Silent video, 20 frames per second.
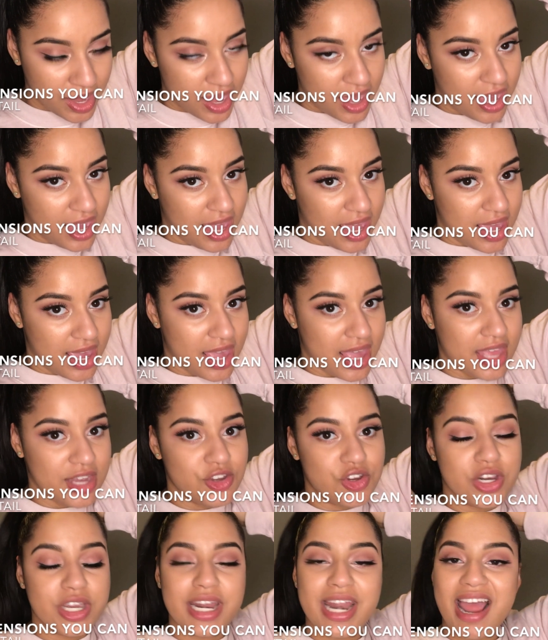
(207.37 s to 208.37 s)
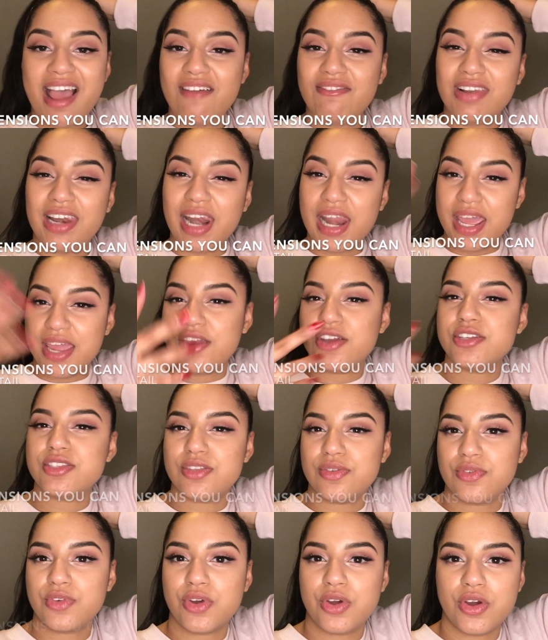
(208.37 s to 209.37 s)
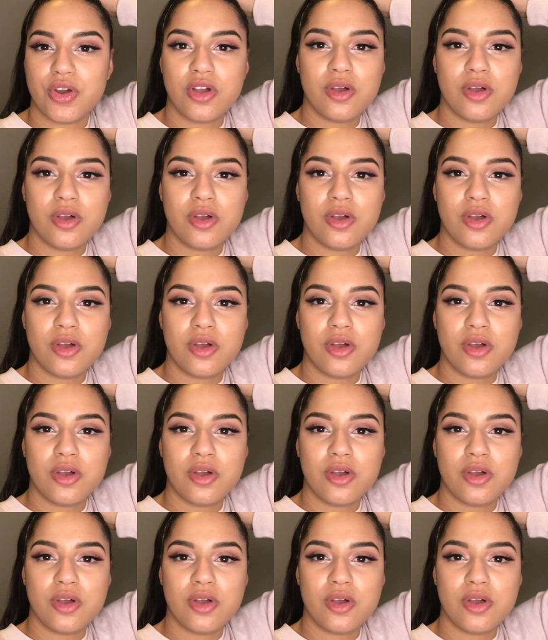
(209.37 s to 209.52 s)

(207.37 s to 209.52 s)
and you're gonna have layers of curl